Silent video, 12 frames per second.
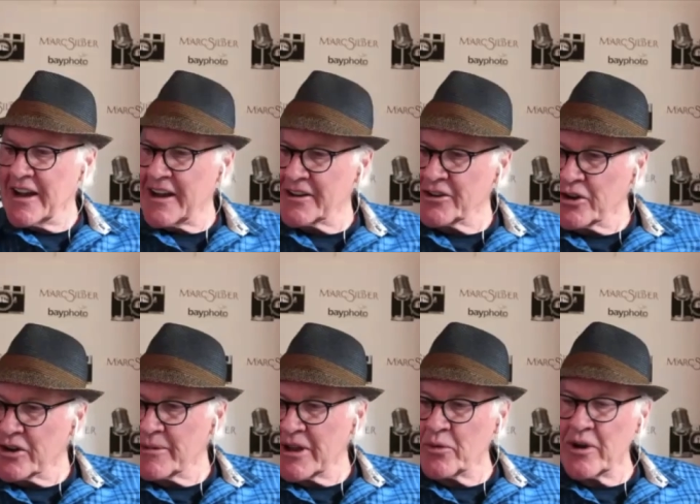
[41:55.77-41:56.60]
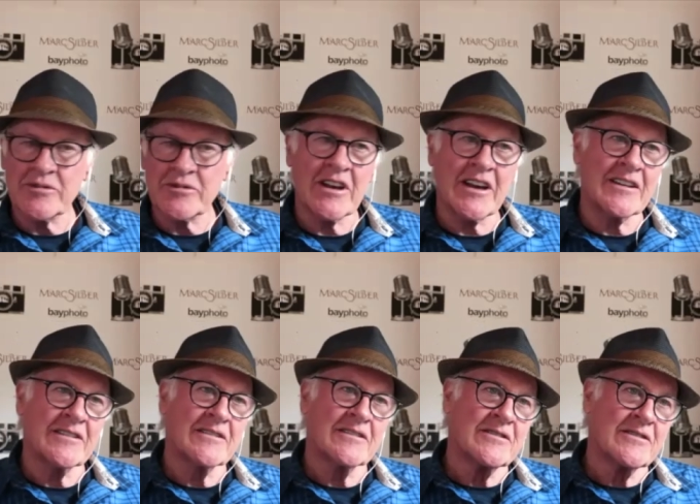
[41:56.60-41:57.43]
uh, go to my
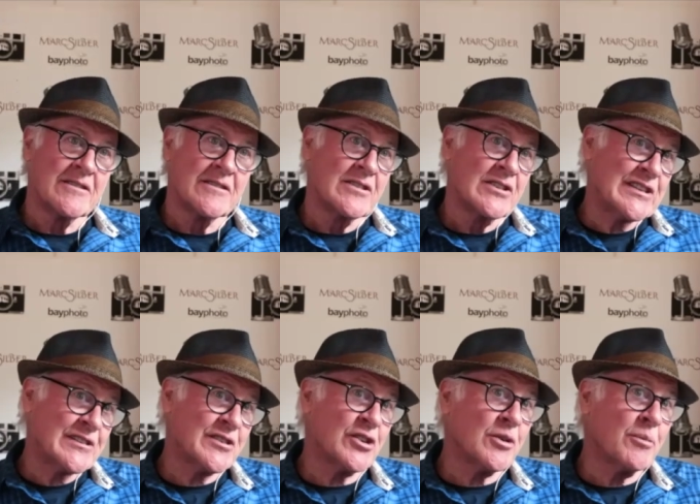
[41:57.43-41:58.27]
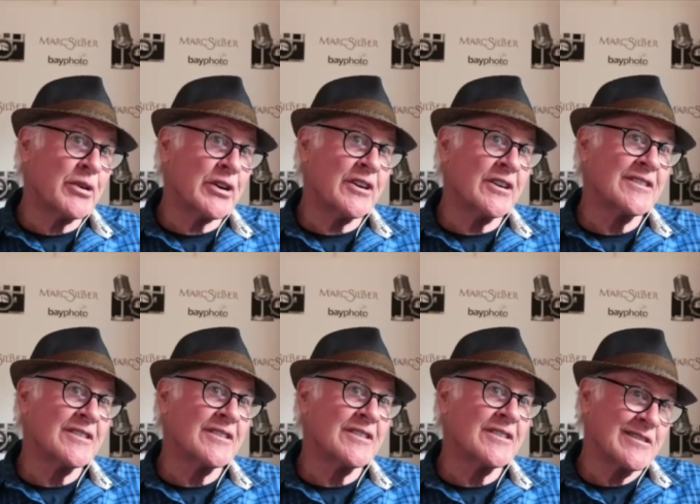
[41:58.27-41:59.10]
website silber
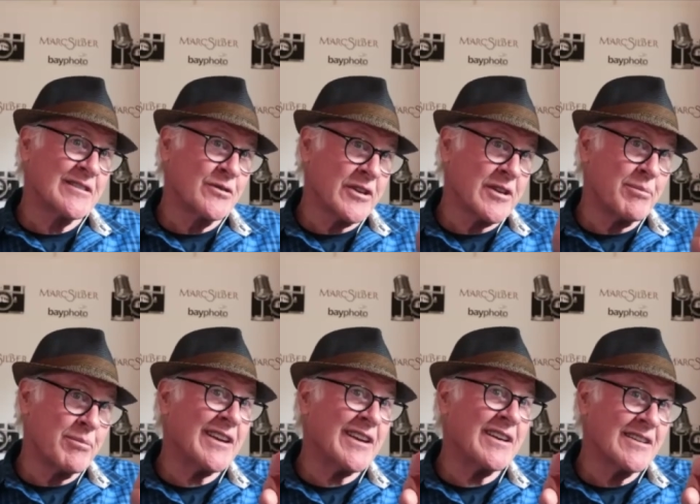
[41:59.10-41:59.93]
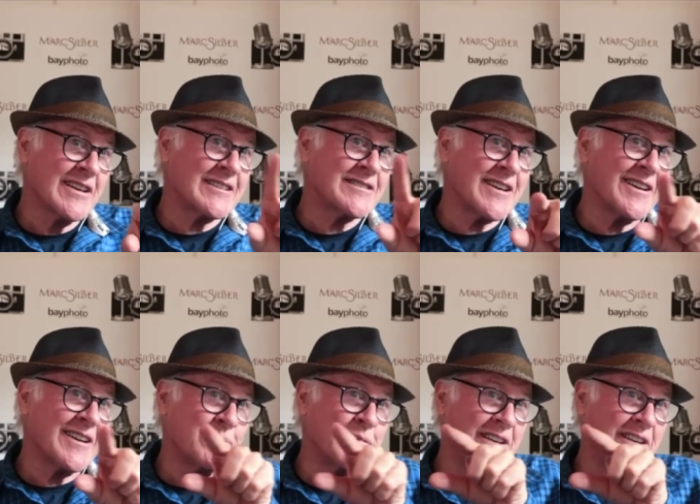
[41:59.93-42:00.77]
with a b
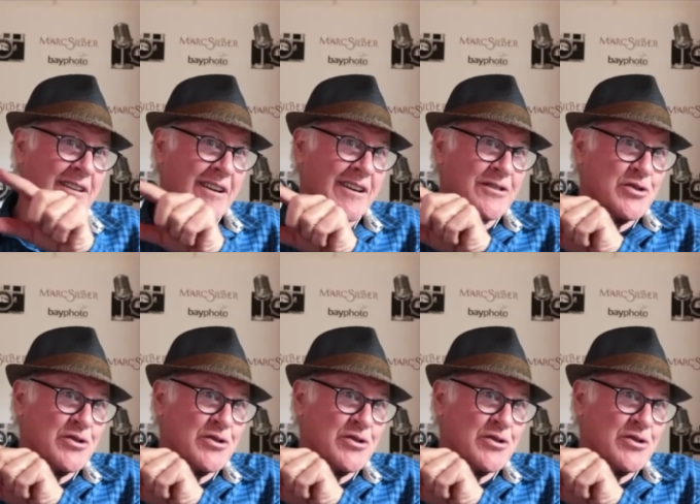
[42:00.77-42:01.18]
s-i-l-b-e-r